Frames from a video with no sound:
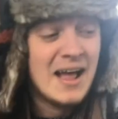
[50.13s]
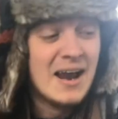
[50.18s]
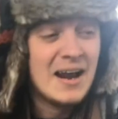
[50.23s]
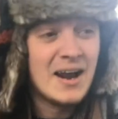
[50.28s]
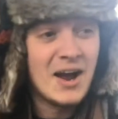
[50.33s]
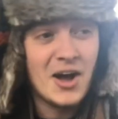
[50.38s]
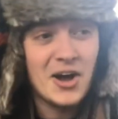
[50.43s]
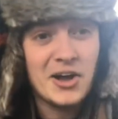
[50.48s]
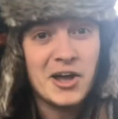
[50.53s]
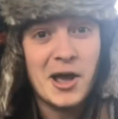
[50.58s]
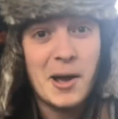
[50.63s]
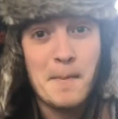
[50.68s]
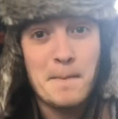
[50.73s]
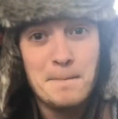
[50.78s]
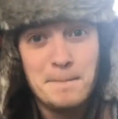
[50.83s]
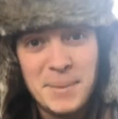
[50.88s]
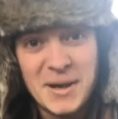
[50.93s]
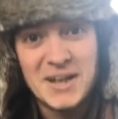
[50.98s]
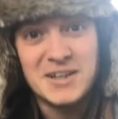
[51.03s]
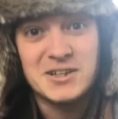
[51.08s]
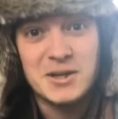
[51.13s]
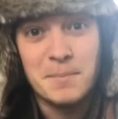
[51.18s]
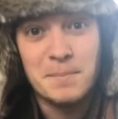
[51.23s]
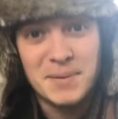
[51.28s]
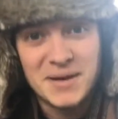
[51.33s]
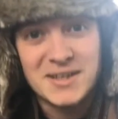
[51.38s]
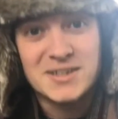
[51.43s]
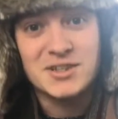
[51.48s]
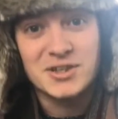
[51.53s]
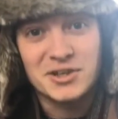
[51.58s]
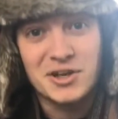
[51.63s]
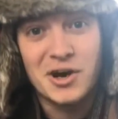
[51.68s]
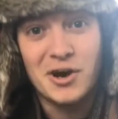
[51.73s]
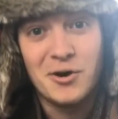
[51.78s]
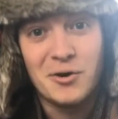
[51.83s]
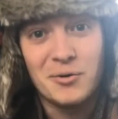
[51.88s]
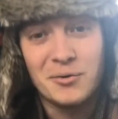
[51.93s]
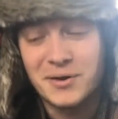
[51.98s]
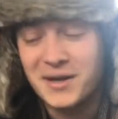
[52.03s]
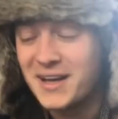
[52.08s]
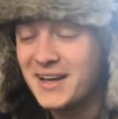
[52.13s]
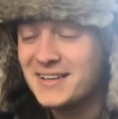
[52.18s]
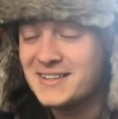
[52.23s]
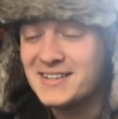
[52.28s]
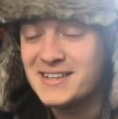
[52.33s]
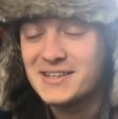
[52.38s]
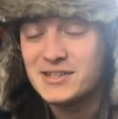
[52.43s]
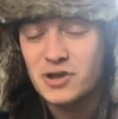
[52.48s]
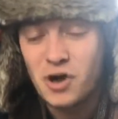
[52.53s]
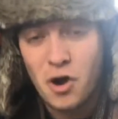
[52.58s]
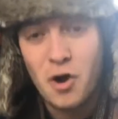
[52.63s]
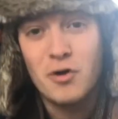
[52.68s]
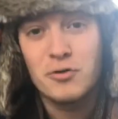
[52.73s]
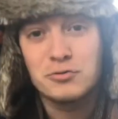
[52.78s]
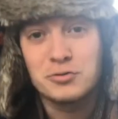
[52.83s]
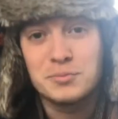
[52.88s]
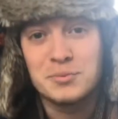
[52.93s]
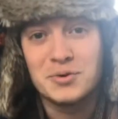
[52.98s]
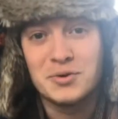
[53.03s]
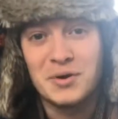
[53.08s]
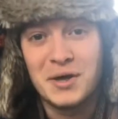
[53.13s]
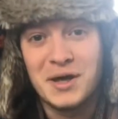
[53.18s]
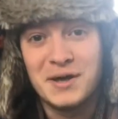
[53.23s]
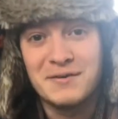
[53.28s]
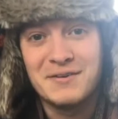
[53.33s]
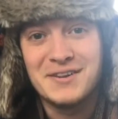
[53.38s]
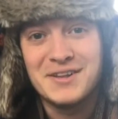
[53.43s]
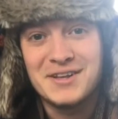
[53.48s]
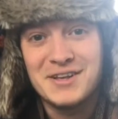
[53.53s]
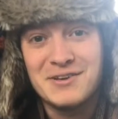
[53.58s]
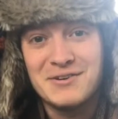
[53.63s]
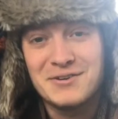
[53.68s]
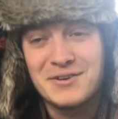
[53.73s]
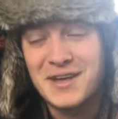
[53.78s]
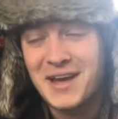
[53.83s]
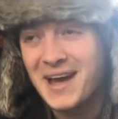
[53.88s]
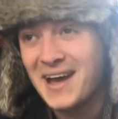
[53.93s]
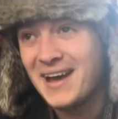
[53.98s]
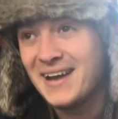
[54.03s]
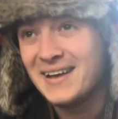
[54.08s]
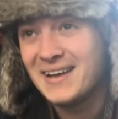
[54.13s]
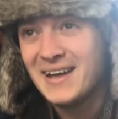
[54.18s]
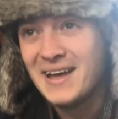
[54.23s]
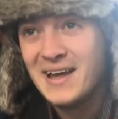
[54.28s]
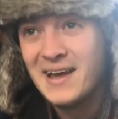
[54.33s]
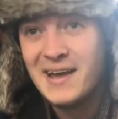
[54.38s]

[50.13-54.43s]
Like bitter cold. It is horrible here in the UK.